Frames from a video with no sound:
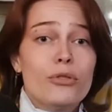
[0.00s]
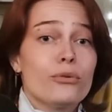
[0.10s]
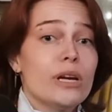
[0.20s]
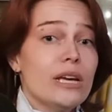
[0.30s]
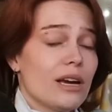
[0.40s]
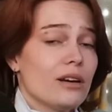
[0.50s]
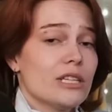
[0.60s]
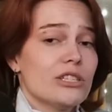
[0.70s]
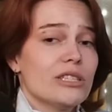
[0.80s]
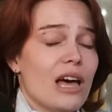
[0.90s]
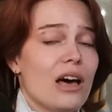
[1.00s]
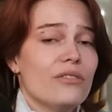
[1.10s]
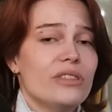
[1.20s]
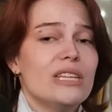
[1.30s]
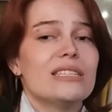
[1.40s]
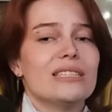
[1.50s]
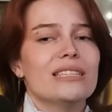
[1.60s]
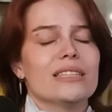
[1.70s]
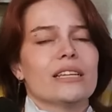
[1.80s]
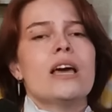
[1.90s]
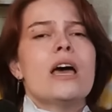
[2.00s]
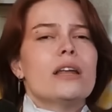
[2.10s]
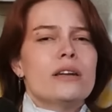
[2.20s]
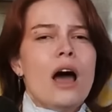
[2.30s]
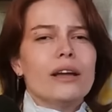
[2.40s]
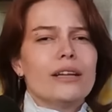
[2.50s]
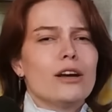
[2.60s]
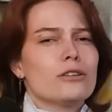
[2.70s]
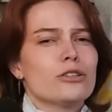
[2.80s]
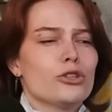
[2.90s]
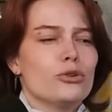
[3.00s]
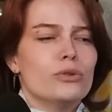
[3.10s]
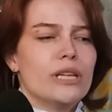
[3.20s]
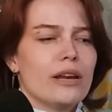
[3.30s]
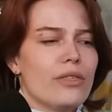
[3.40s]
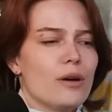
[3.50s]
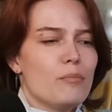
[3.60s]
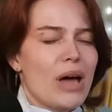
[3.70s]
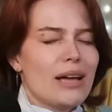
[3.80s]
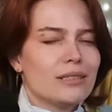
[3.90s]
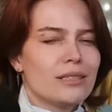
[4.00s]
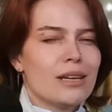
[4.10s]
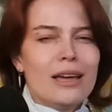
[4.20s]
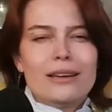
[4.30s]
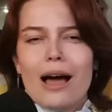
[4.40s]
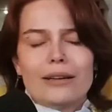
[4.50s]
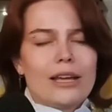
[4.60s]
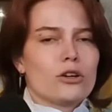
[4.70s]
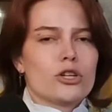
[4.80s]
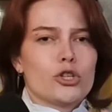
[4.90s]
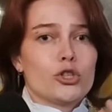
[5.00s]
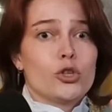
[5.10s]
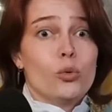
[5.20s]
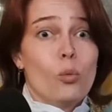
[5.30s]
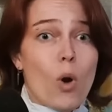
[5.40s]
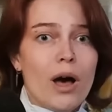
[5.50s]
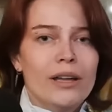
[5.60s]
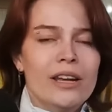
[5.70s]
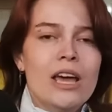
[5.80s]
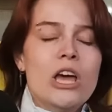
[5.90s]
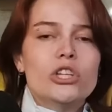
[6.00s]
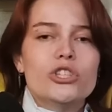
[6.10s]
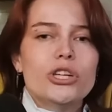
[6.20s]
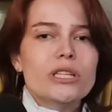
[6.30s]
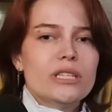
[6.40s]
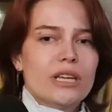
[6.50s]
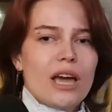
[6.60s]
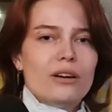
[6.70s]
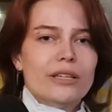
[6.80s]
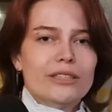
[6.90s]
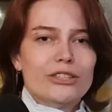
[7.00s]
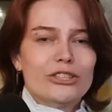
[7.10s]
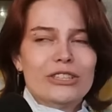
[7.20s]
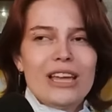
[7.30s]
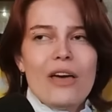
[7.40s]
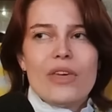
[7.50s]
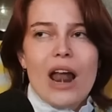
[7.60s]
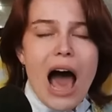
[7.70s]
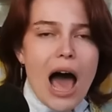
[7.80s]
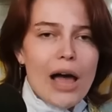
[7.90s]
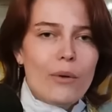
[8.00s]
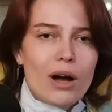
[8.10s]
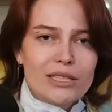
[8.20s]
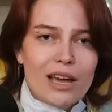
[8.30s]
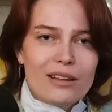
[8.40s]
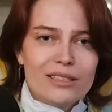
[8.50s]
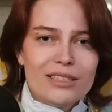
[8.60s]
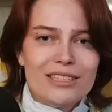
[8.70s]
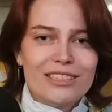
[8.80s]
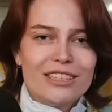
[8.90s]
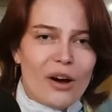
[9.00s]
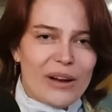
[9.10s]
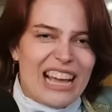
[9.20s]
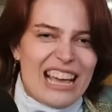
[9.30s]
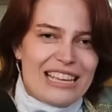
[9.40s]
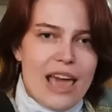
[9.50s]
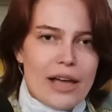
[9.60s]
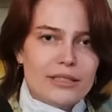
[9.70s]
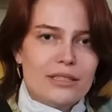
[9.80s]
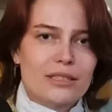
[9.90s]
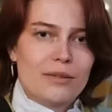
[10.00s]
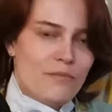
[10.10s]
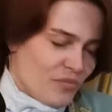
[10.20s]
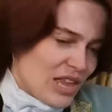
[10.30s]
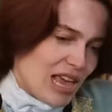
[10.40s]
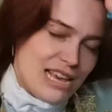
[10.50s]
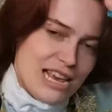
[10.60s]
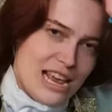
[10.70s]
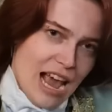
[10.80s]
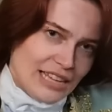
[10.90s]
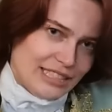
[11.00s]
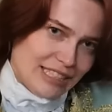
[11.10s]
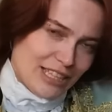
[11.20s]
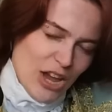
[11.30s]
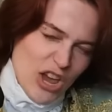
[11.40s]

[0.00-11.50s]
three characters of the season. Not characters who did the best, not characters who won, just the characters that I walked out of the season going, yes, yes.